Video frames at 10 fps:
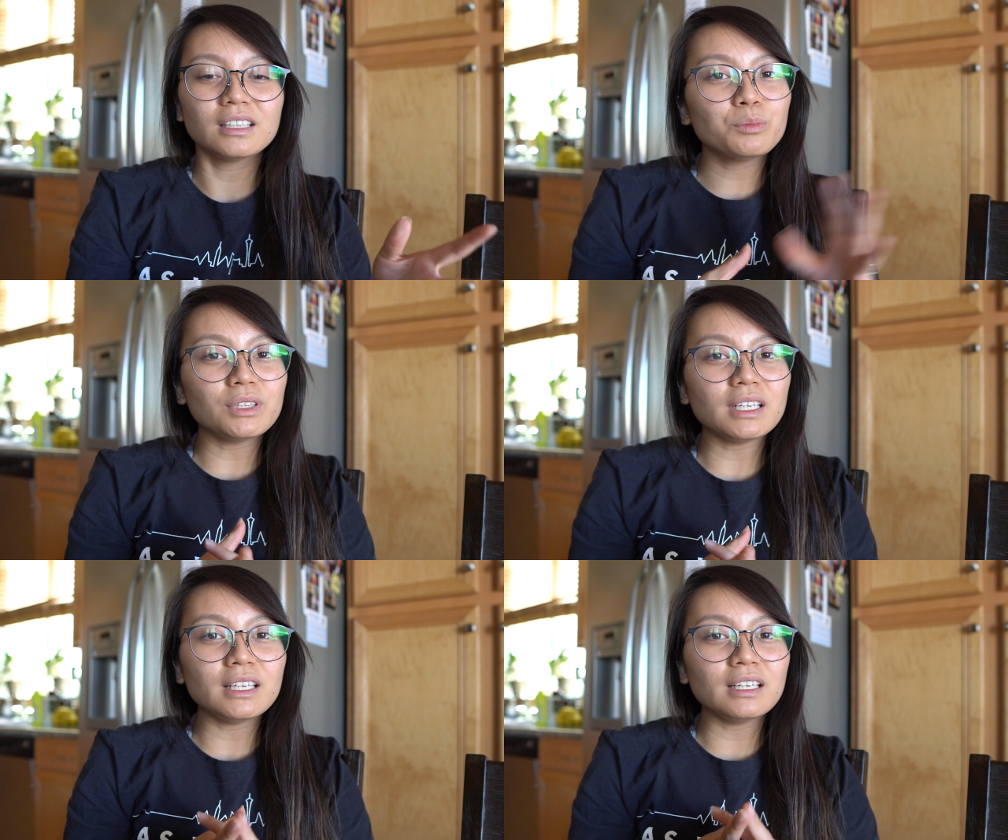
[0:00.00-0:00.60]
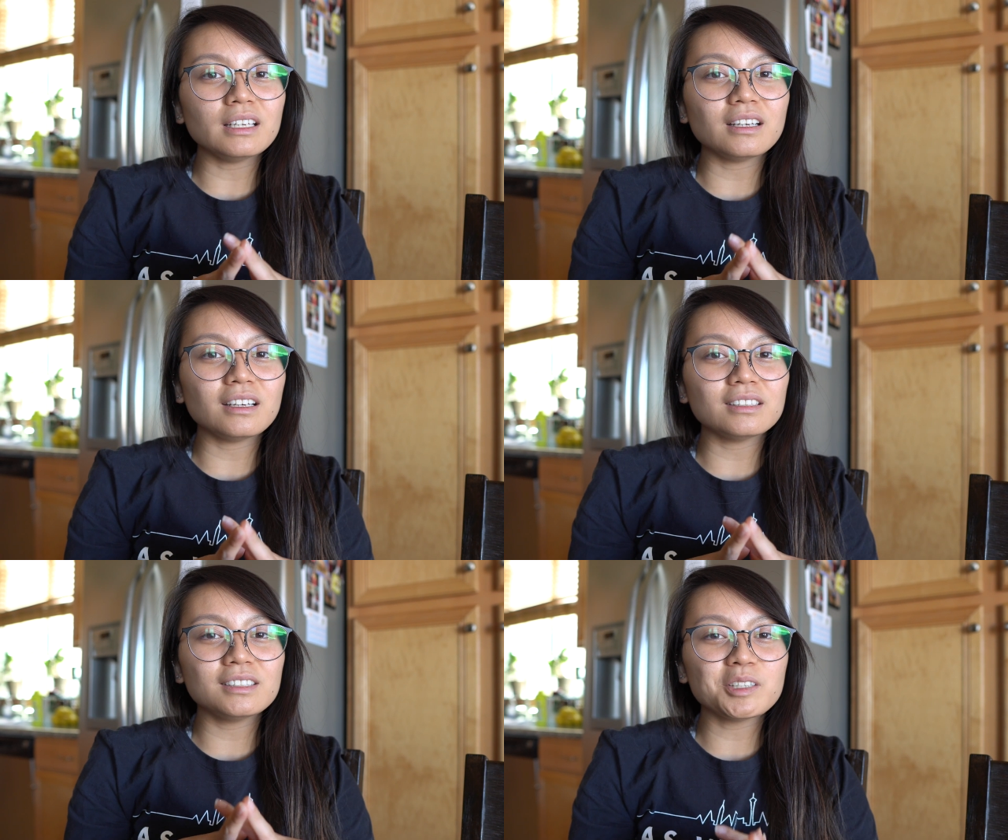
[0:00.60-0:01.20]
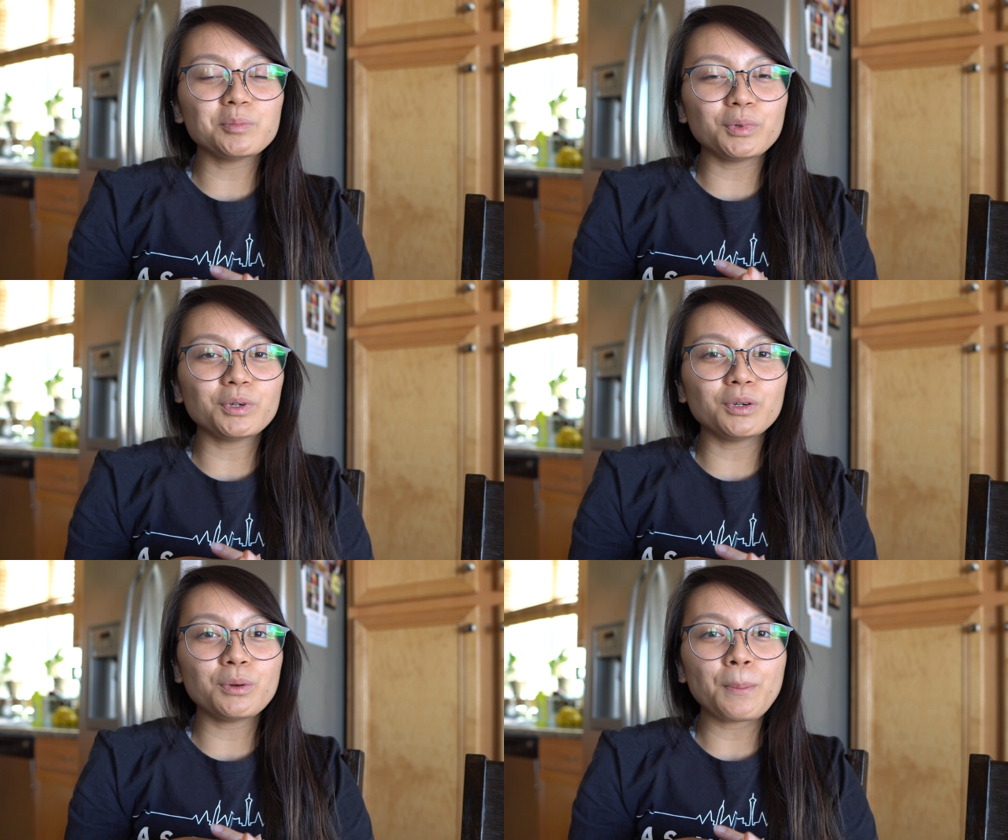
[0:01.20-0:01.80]
pretty
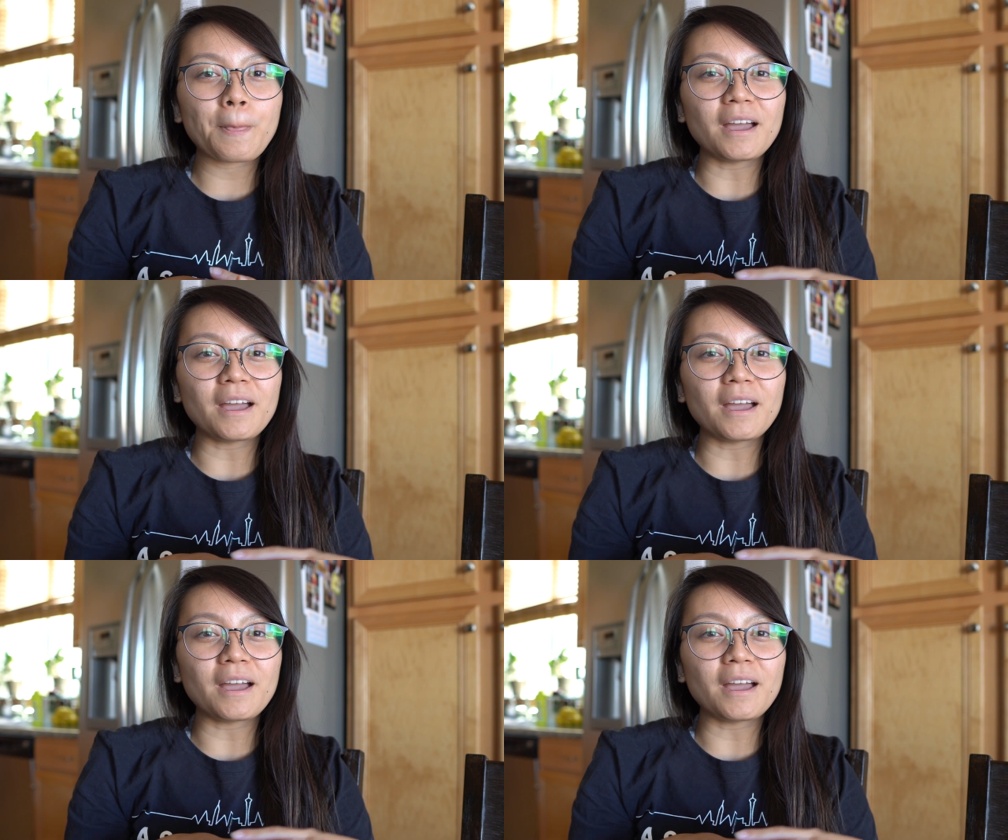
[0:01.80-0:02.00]
simple.